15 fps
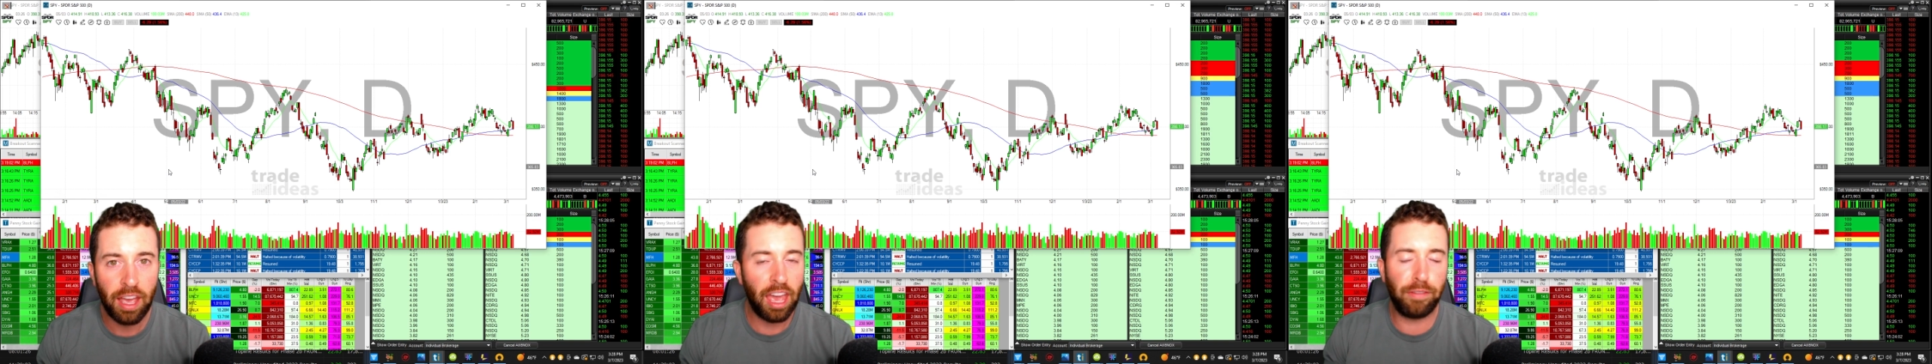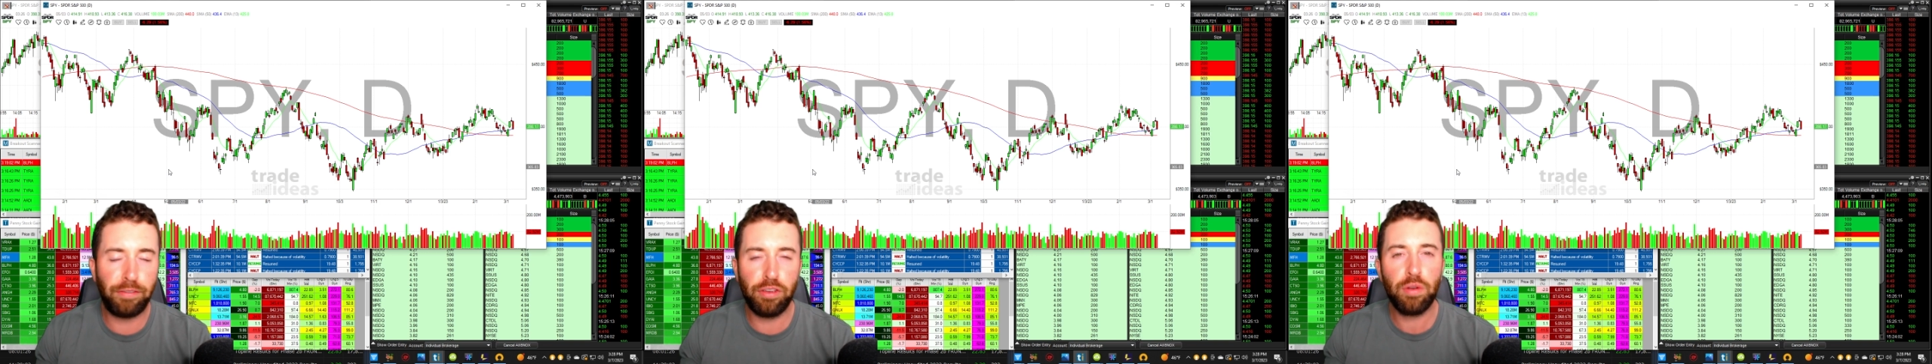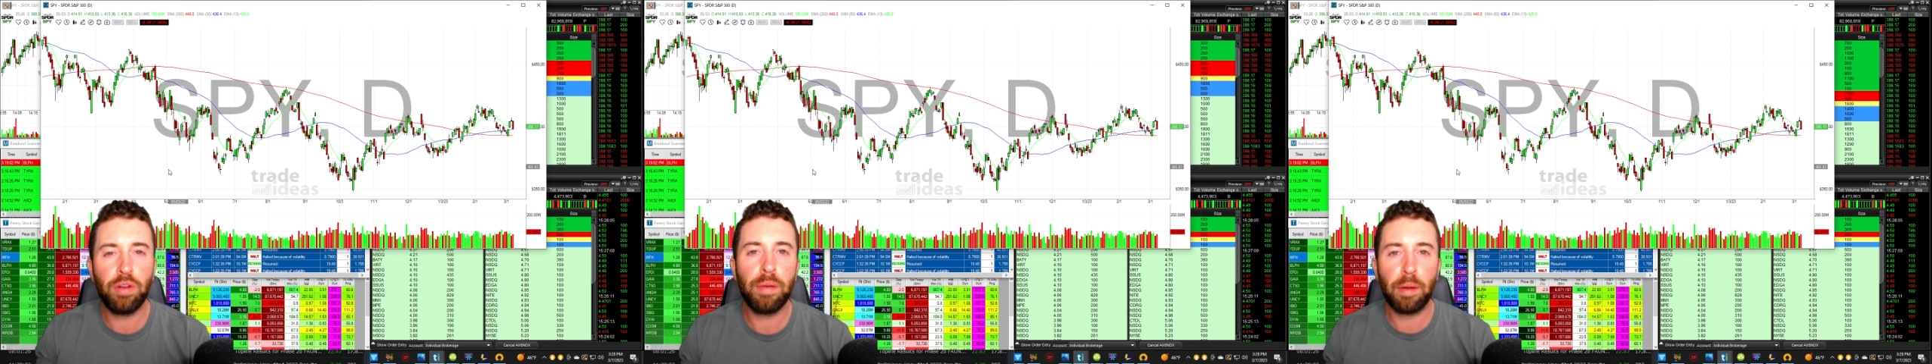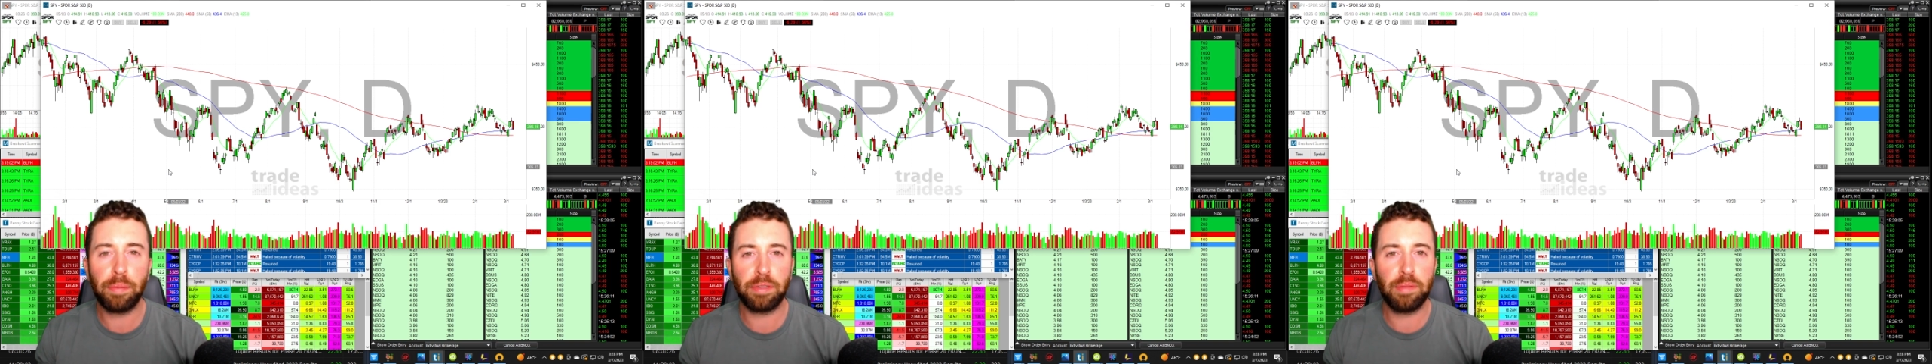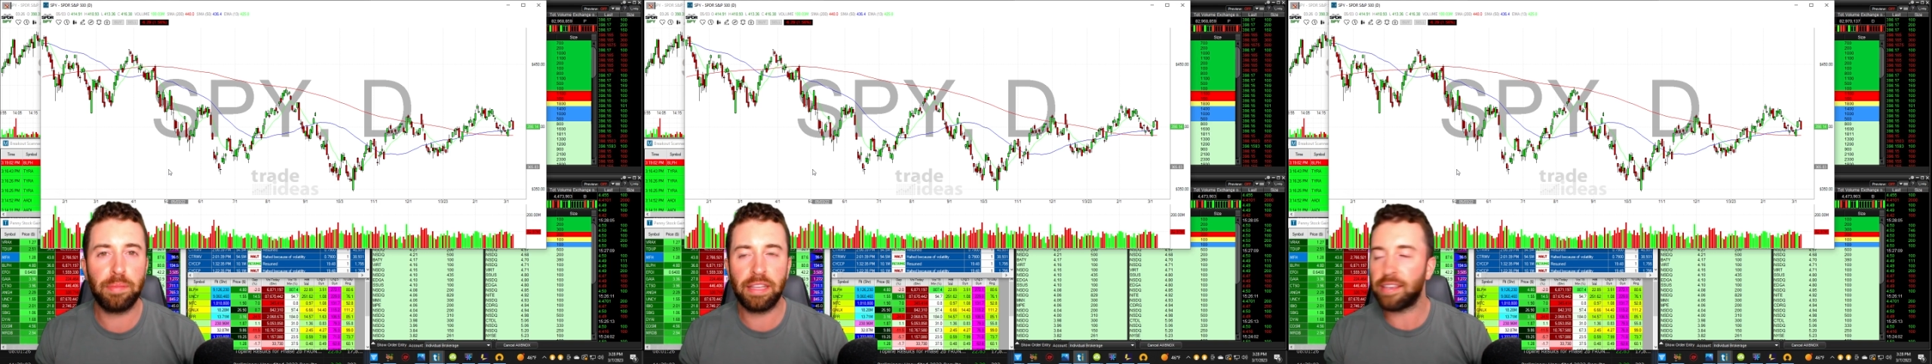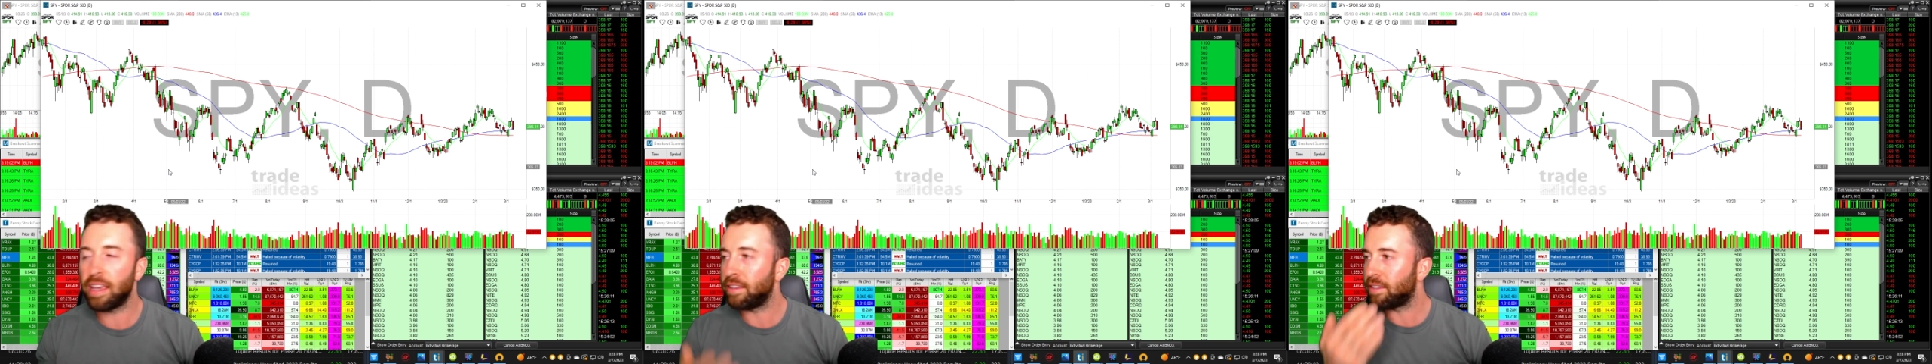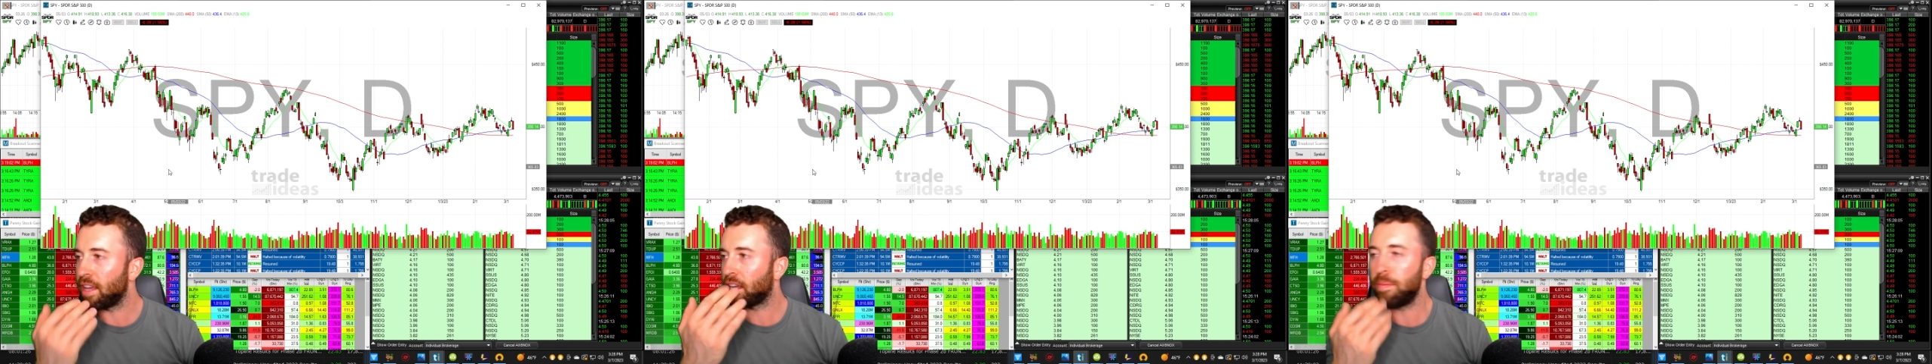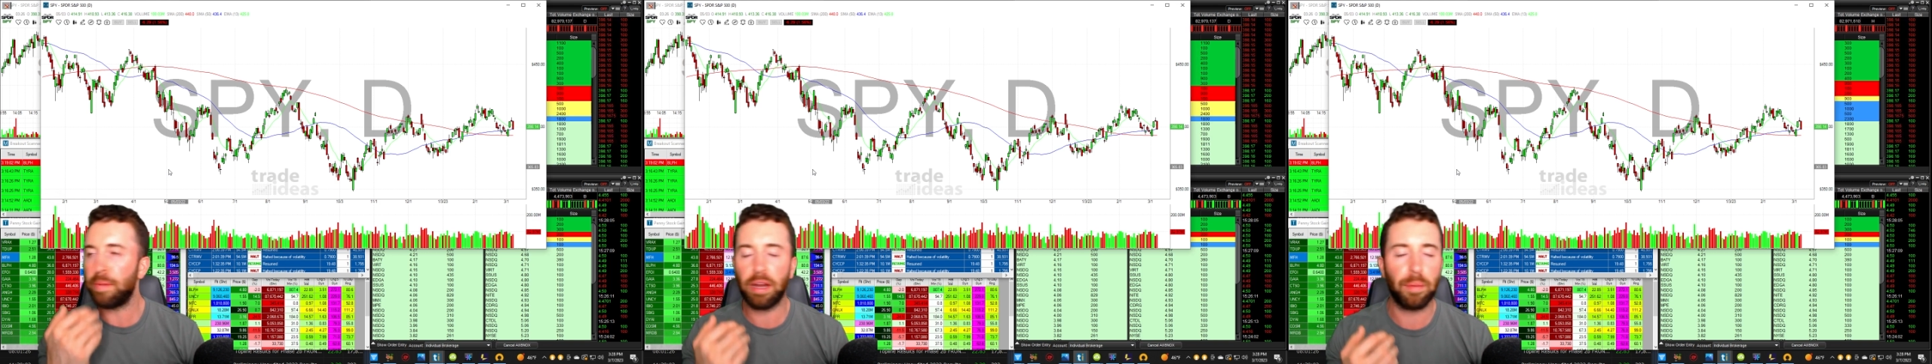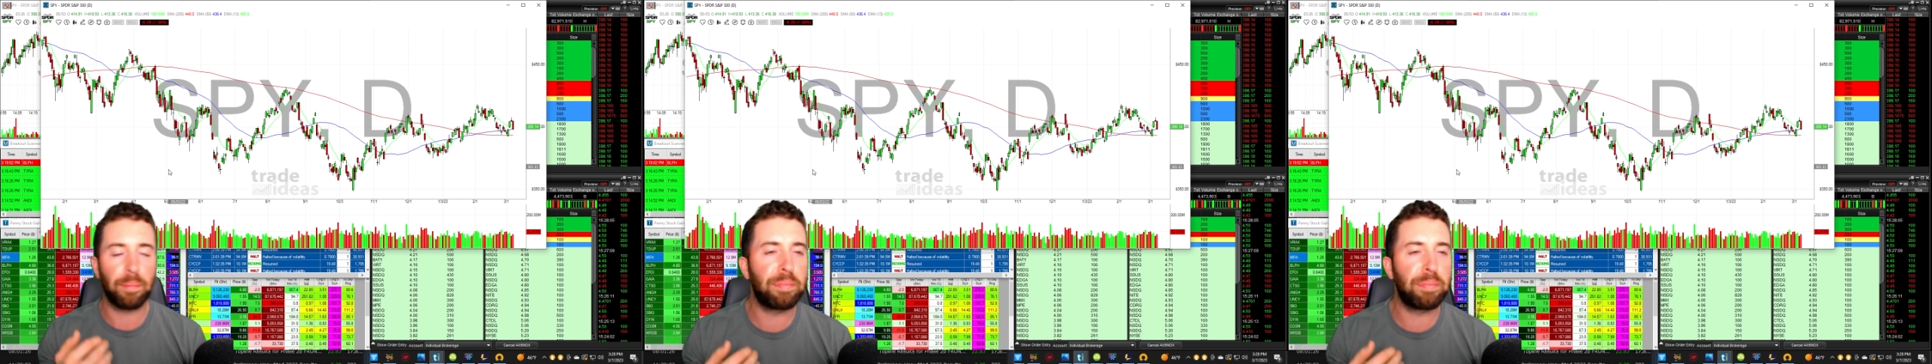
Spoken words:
If you come up to me and say, Deck, come here.